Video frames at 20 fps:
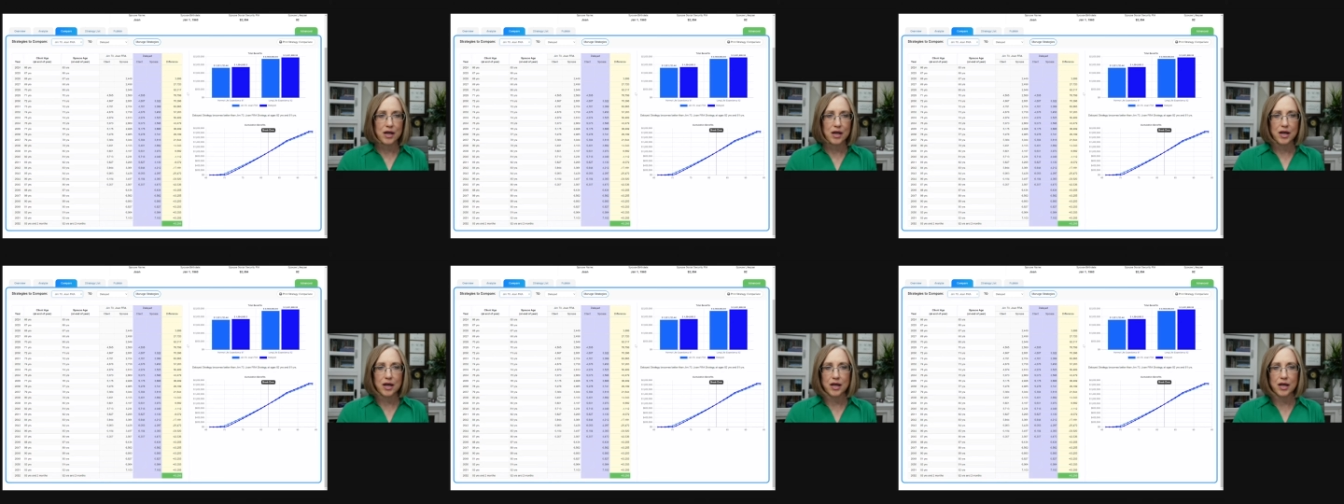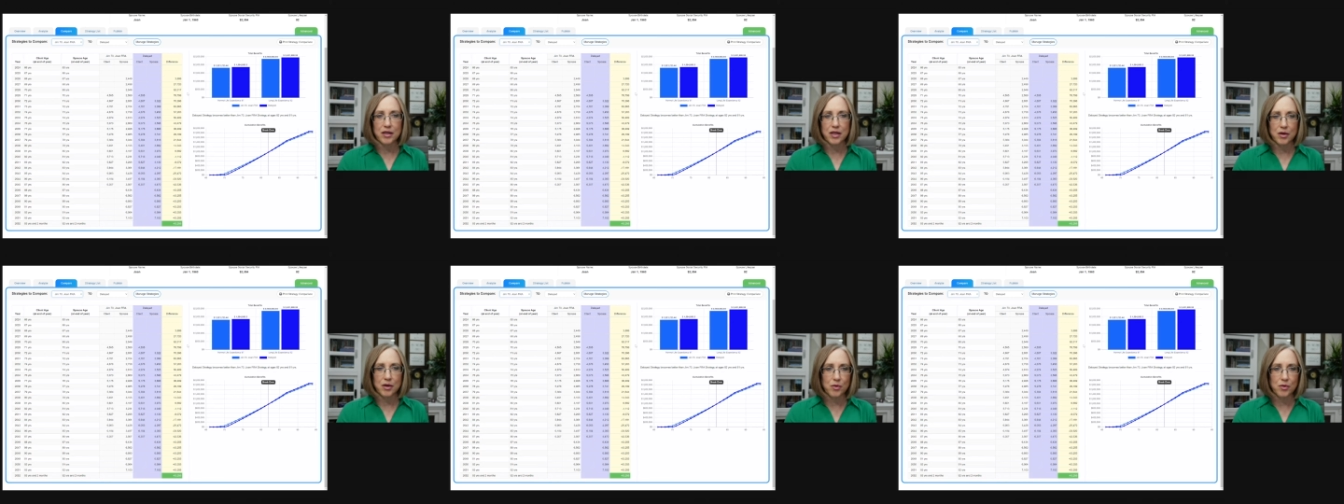
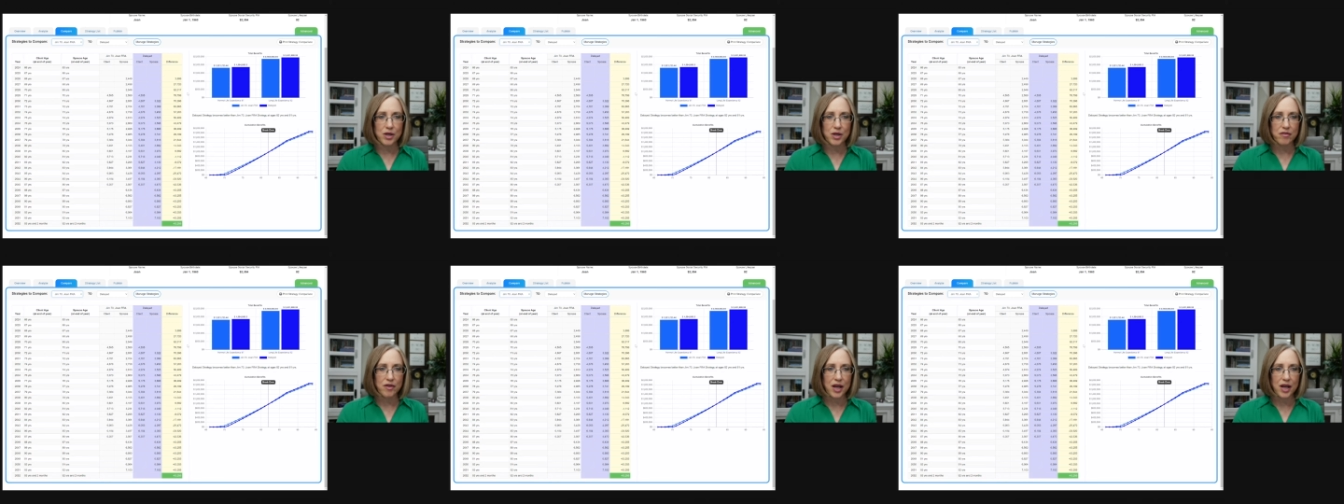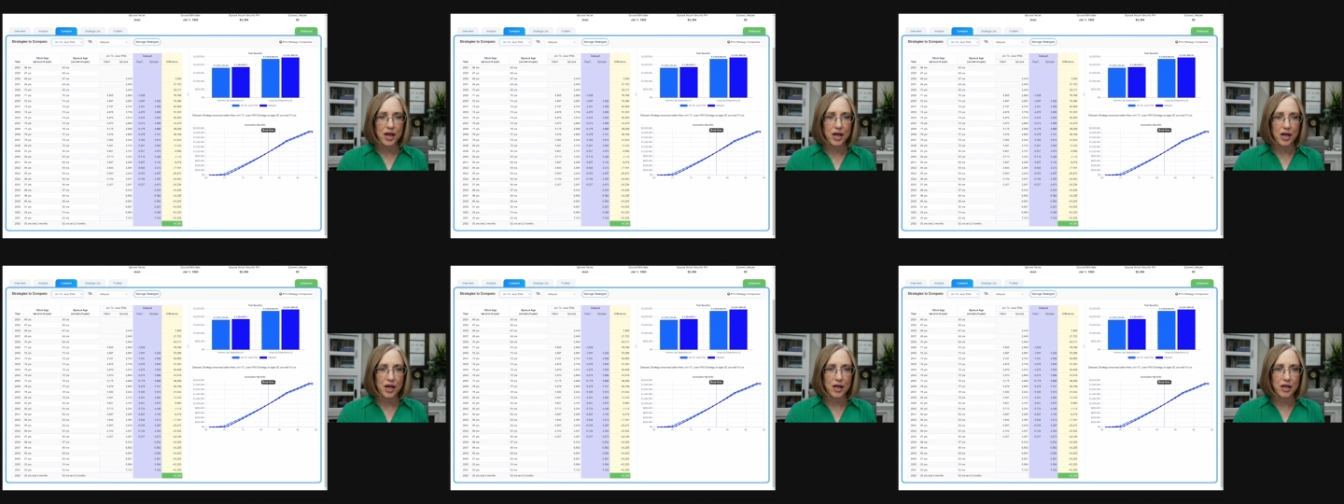uh, they would have
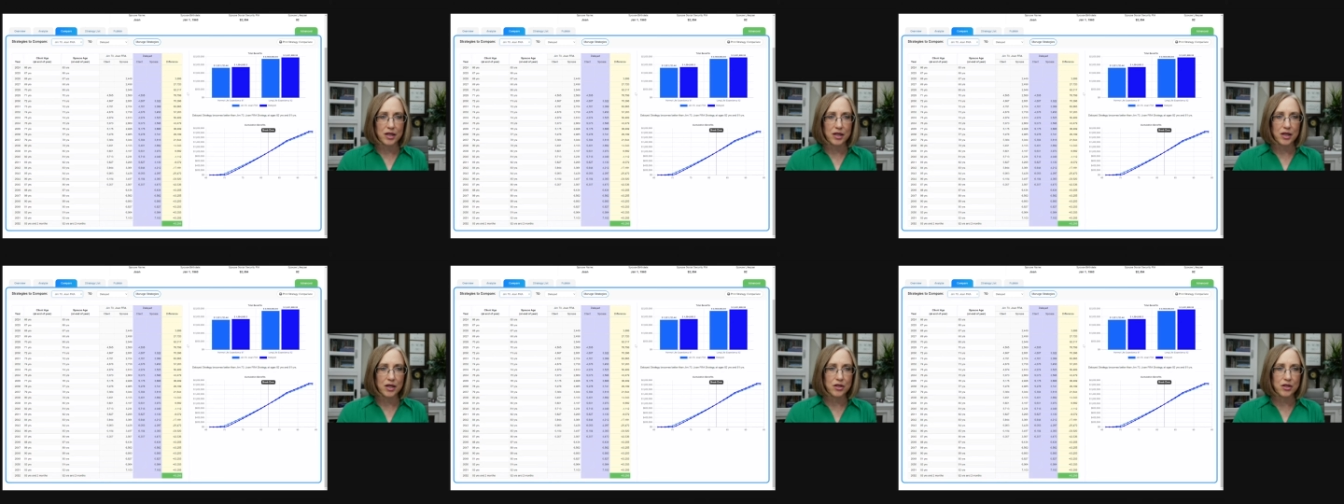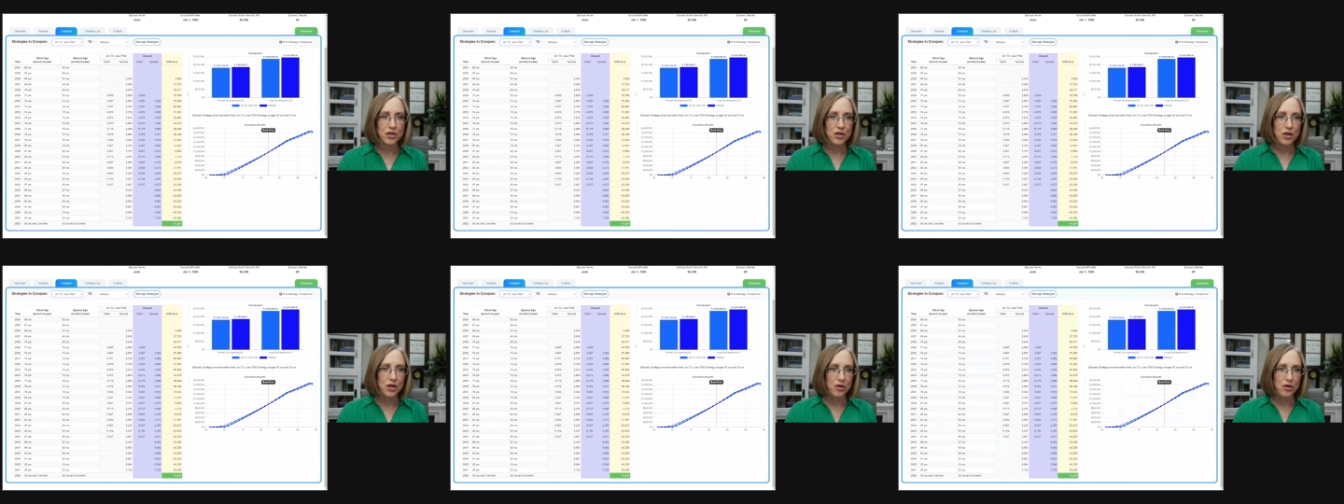had a
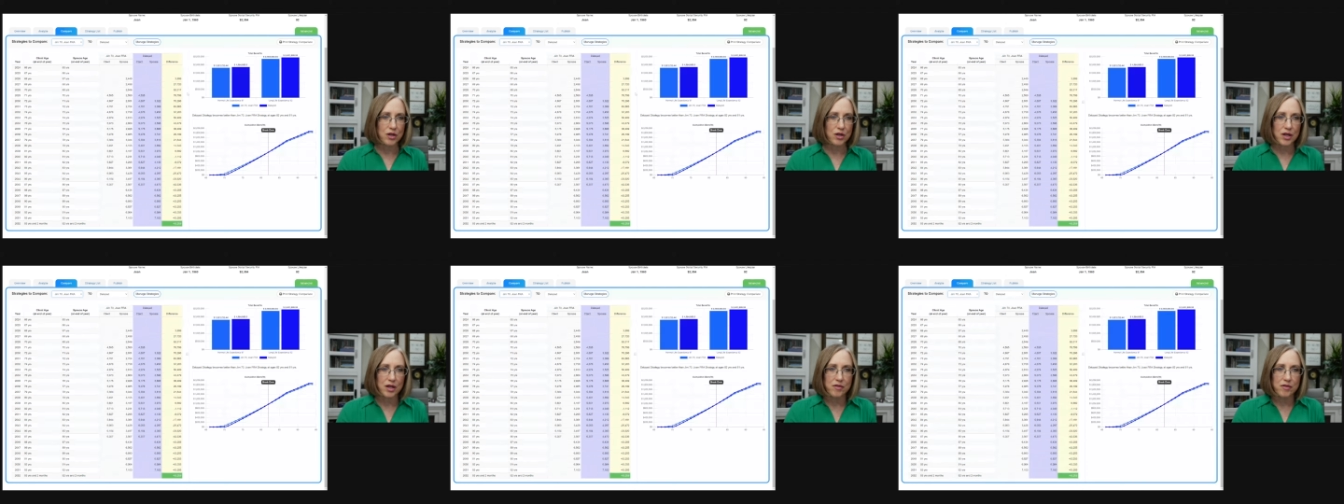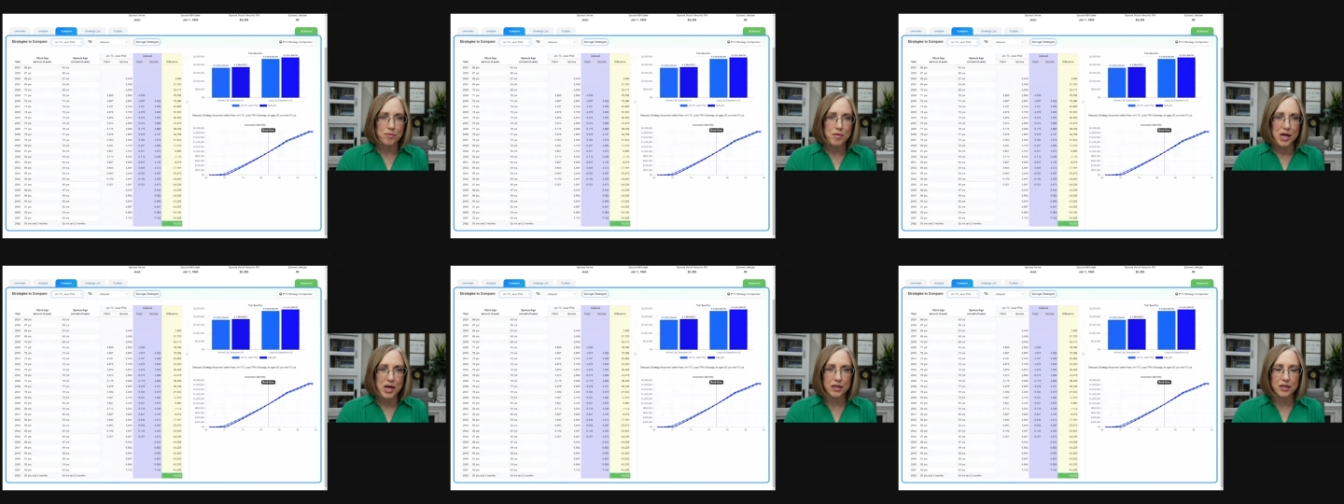total
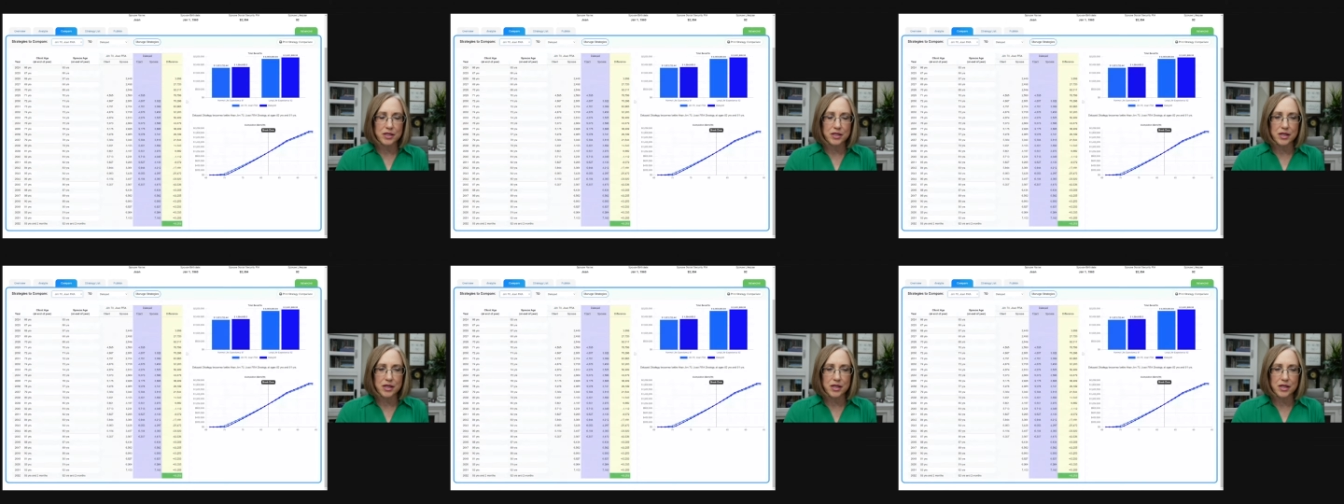of about